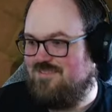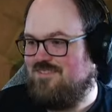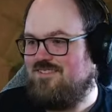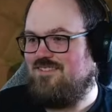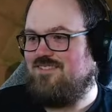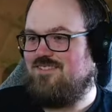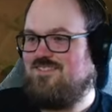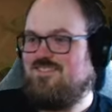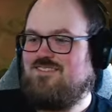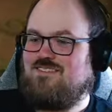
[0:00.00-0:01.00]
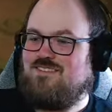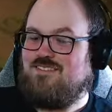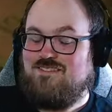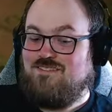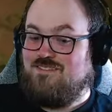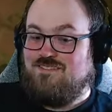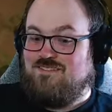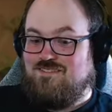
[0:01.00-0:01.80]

(silence)